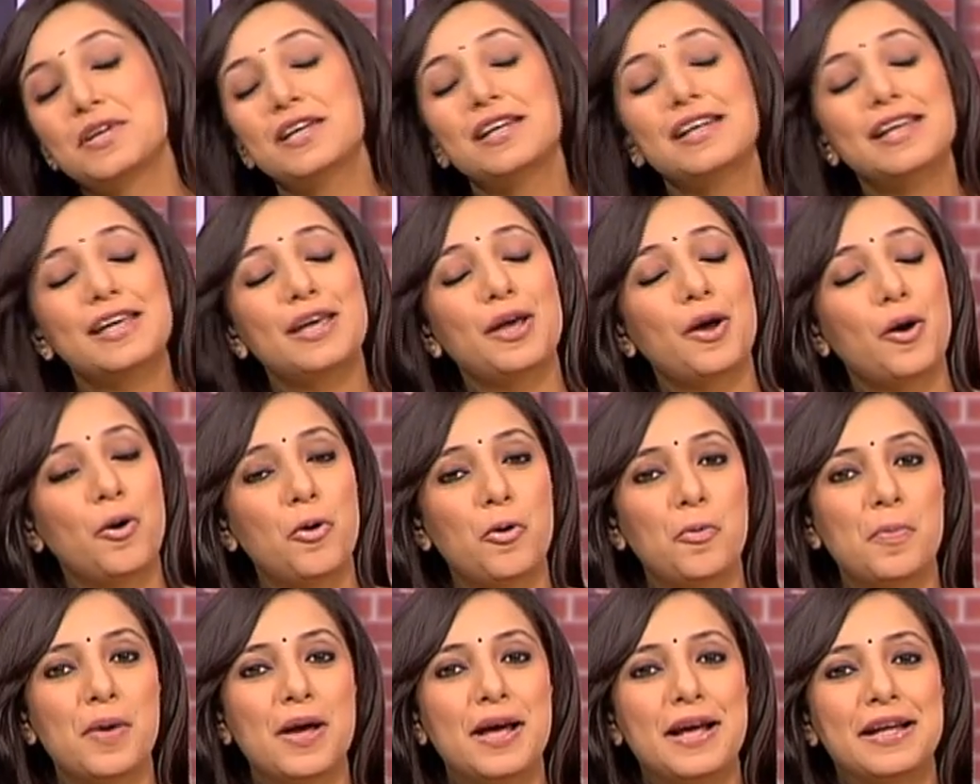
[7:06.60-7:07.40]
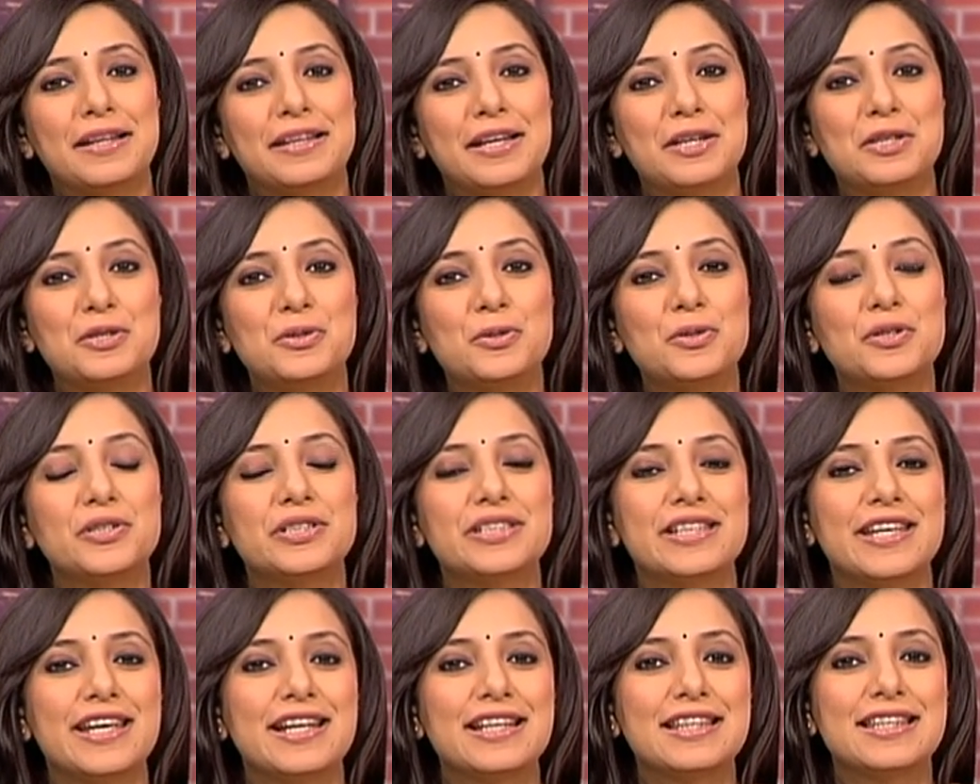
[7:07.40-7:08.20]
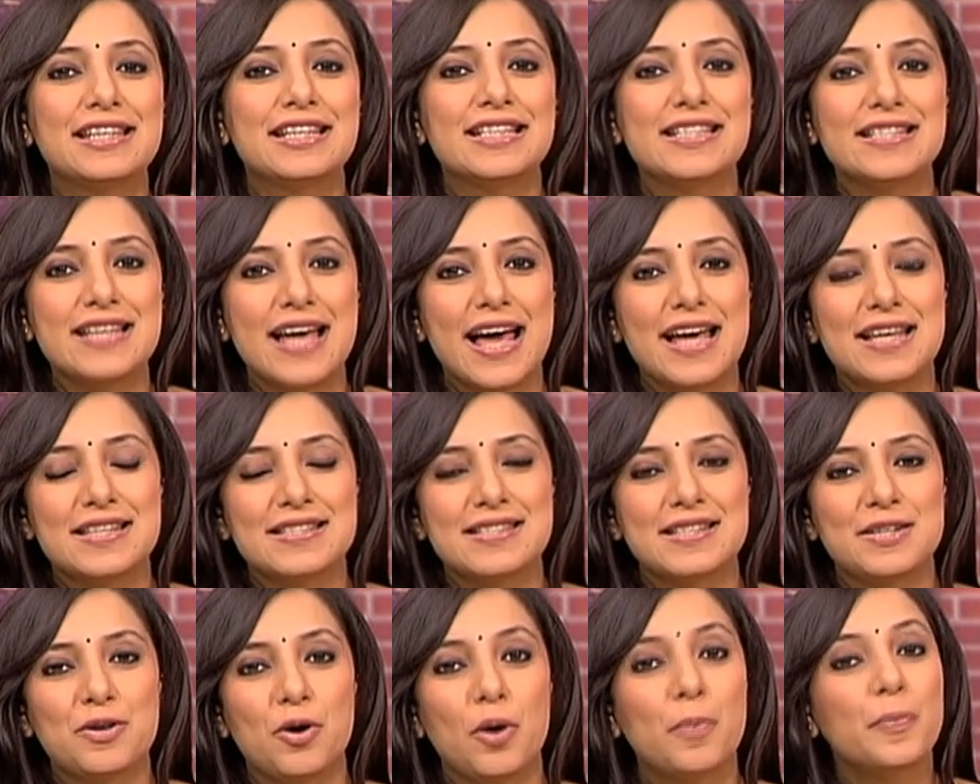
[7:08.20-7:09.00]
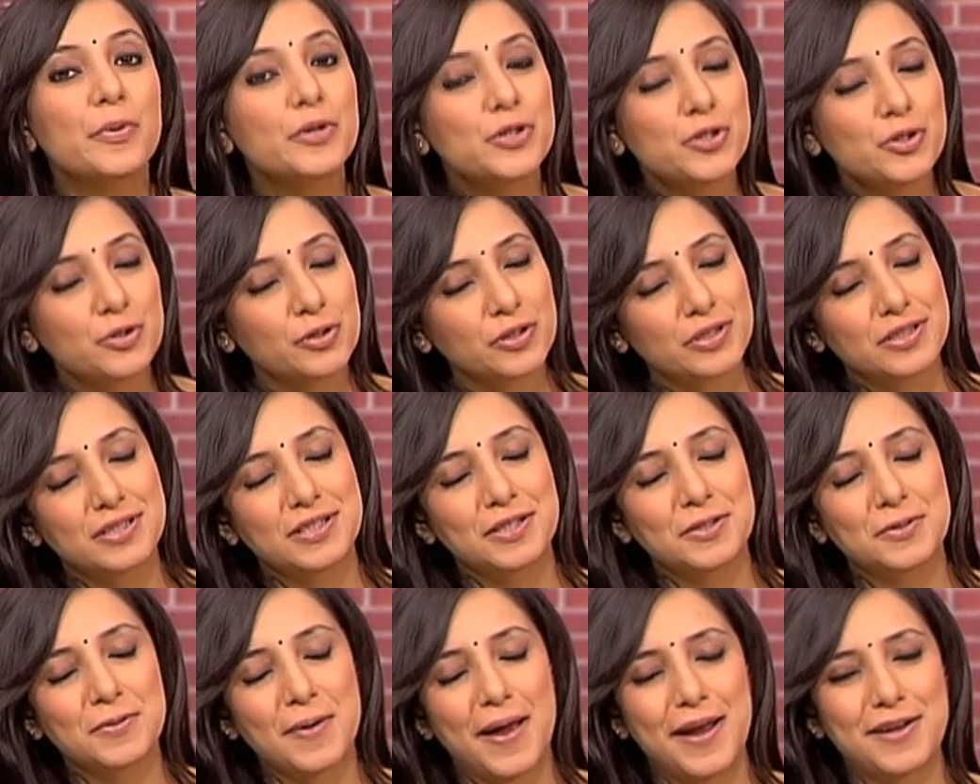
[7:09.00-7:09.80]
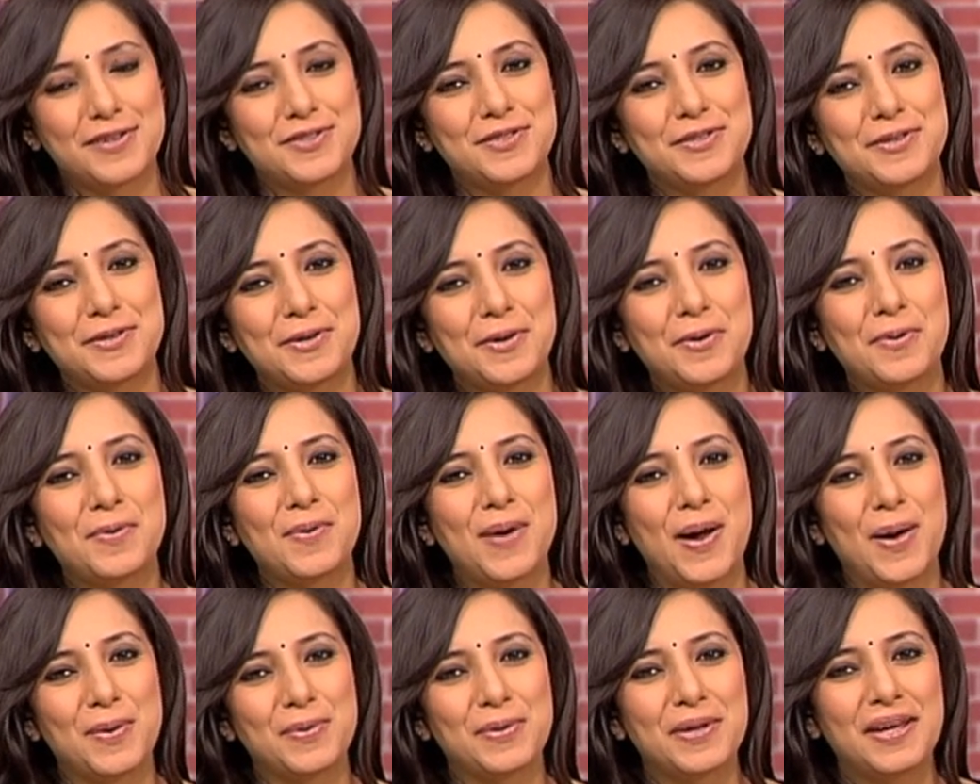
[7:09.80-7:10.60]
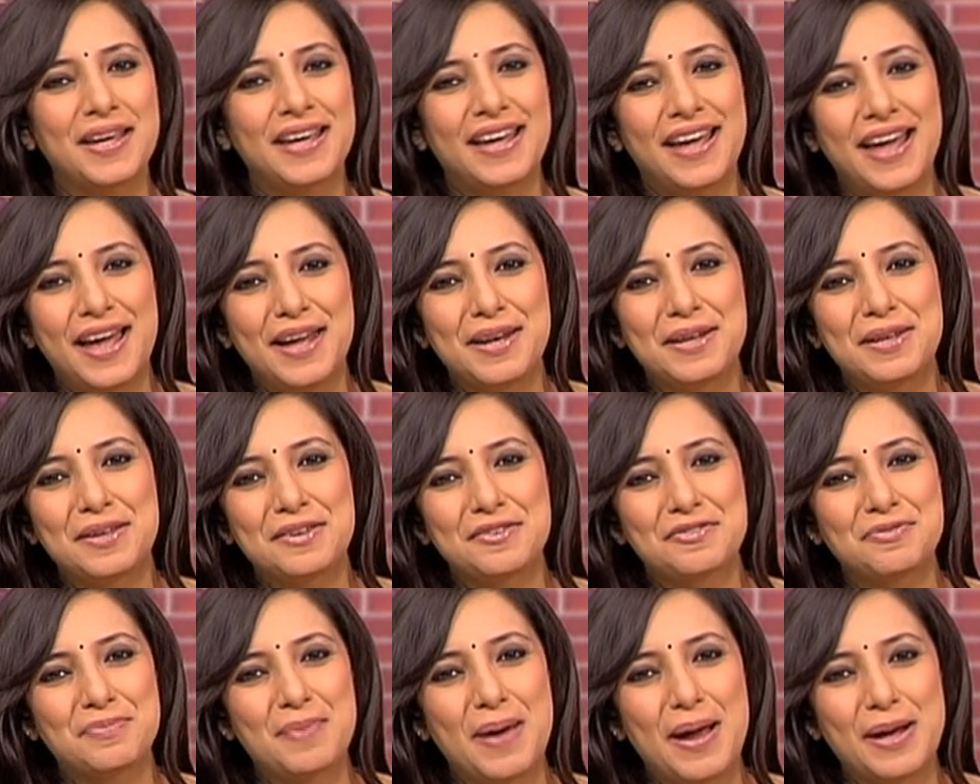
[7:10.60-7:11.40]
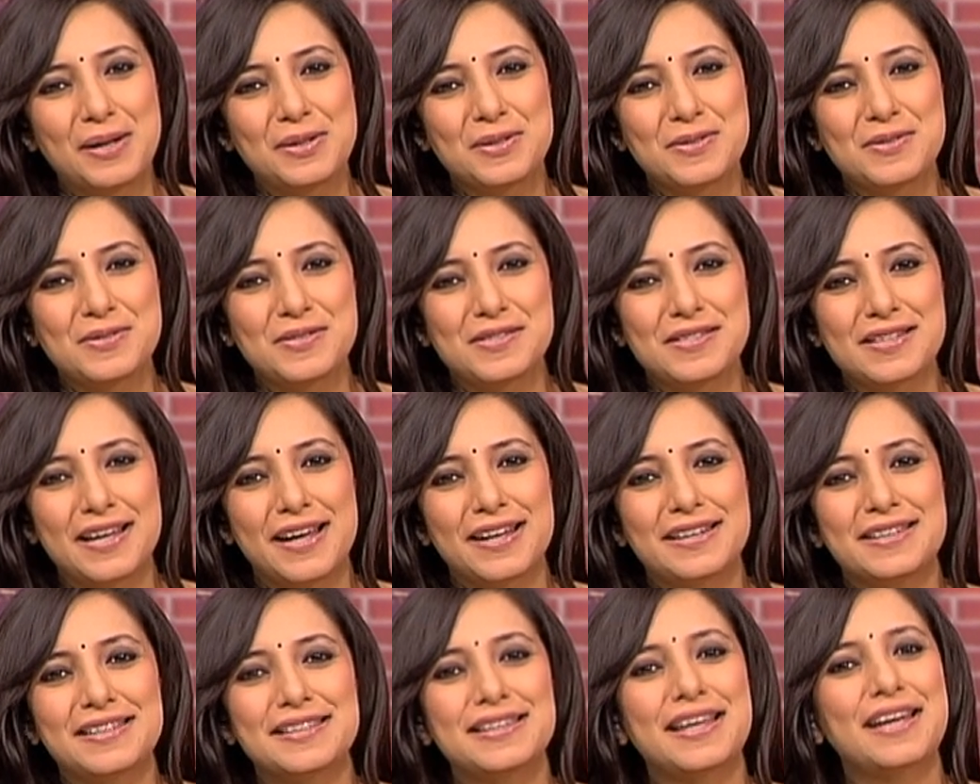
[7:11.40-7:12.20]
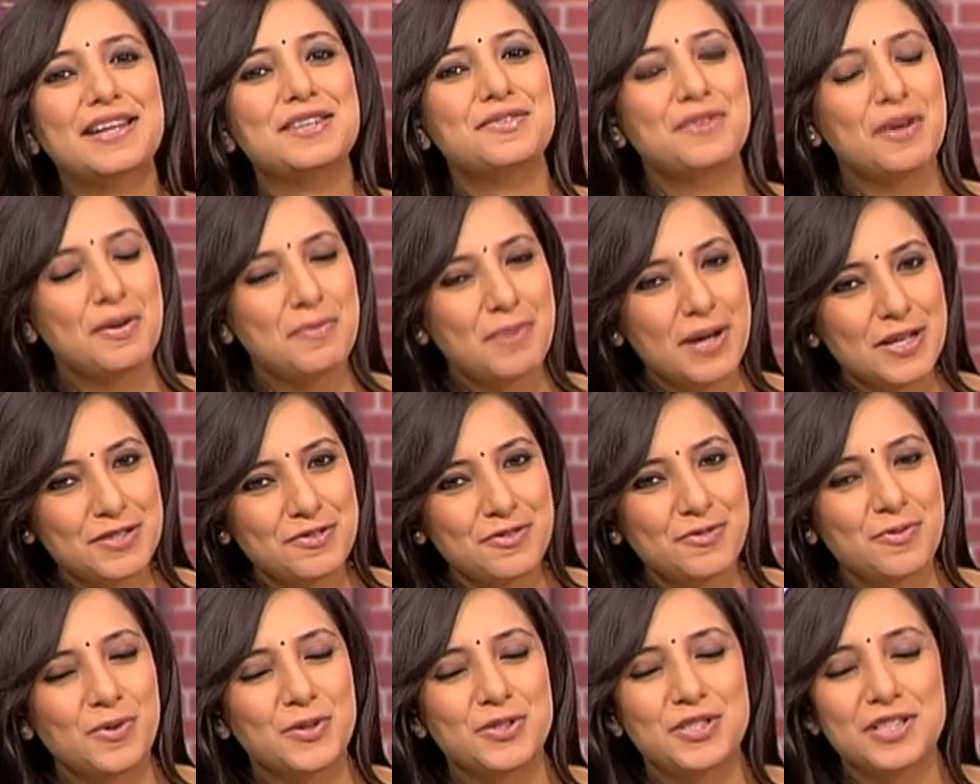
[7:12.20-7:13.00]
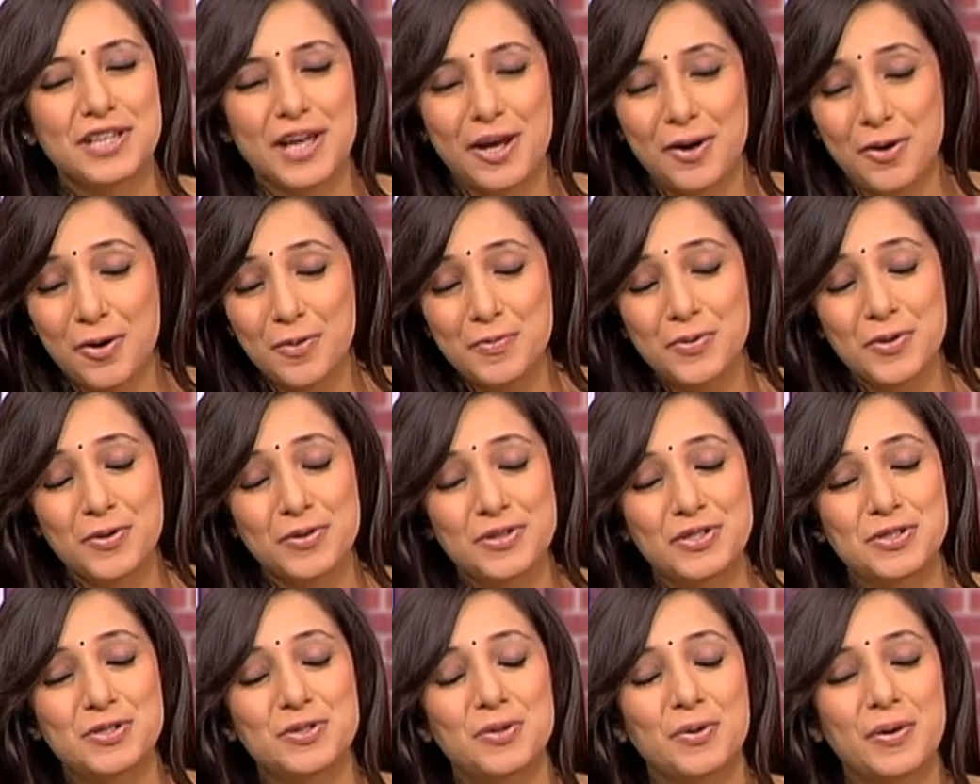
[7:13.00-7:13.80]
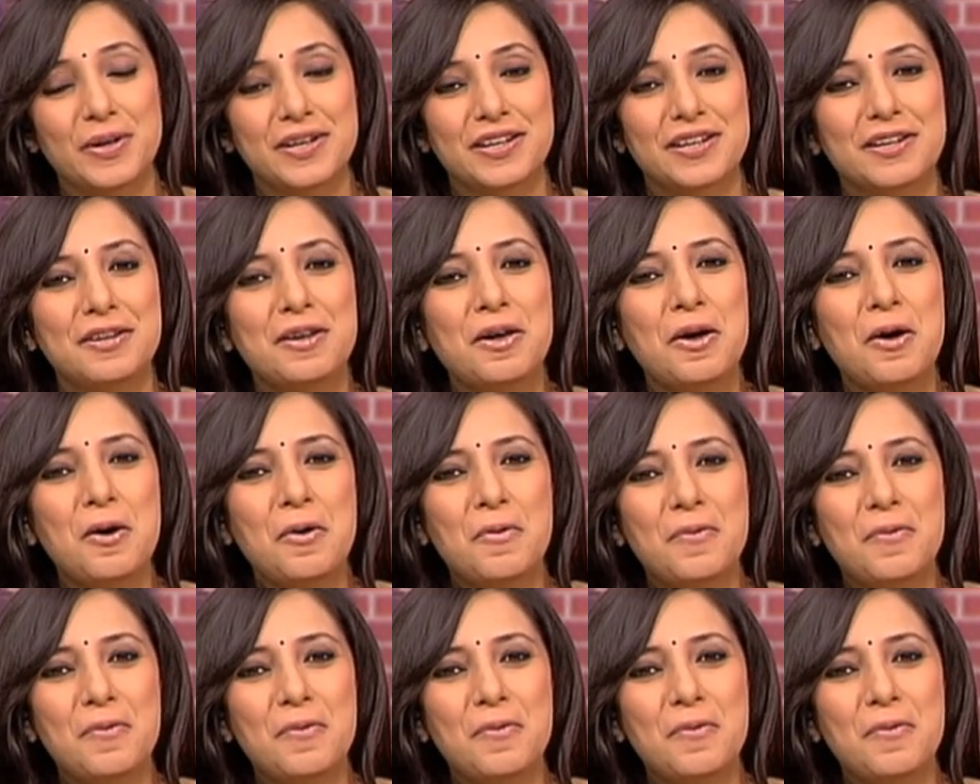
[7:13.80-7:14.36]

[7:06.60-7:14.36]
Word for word: really hope that you'll take this as an opportunity to actually go out and and give back to society. Thanks very much for watching. I hope you enjoyed it.